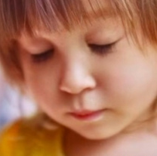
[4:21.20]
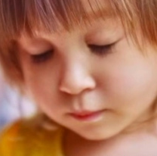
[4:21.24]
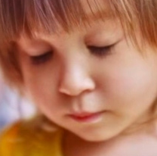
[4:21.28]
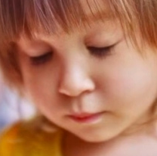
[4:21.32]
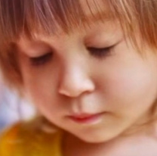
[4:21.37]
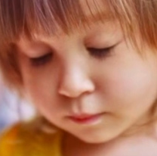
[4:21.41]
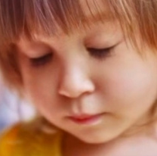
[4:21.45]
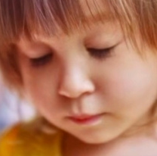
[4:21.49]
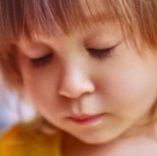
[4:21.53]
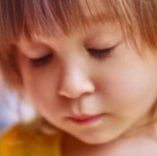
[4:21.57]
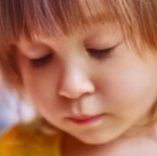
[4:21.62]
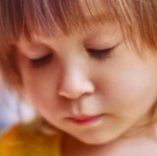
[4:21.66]

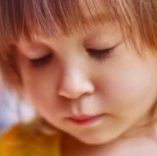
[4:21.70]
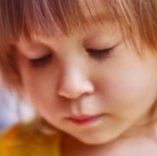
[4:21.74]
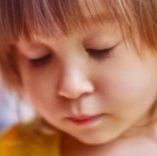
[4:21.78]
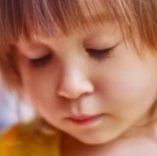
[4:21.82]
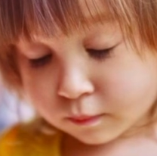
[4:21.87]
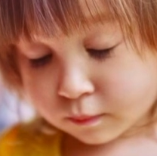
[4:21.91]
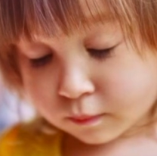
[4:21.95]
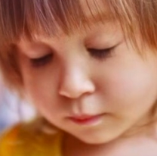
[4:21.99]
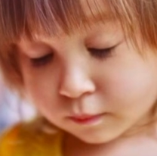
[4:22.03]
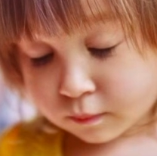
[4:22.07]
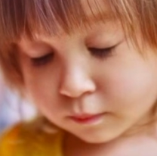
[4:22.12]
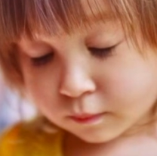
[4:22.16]

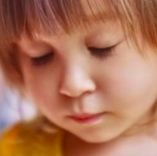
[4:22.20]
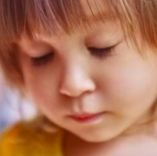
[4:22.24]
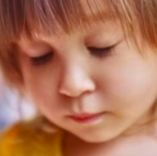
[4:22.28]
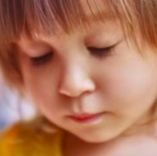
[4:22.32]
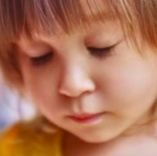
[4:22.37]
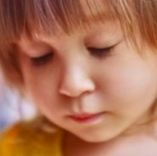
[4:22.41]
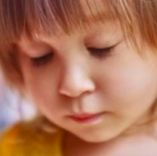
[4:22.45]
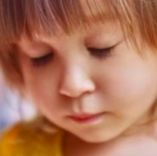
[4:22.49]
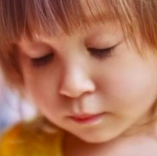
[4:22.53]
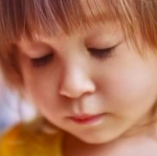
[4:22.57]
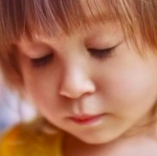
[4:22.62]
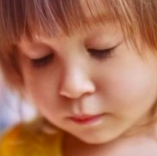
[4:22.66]

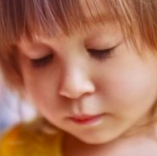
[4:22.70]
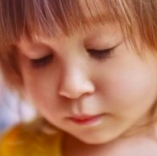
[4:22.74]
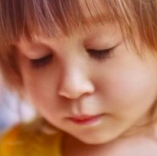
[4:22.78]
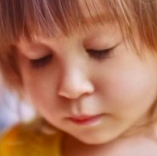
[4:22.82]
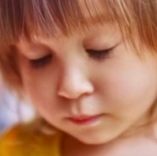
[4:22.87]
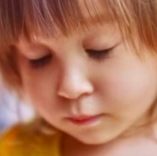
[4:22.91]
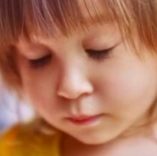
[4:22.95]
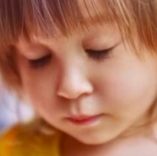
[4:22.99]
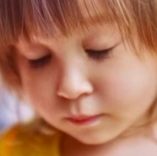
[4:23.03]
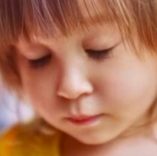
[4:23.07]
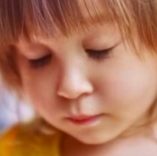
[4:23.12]
[no speech]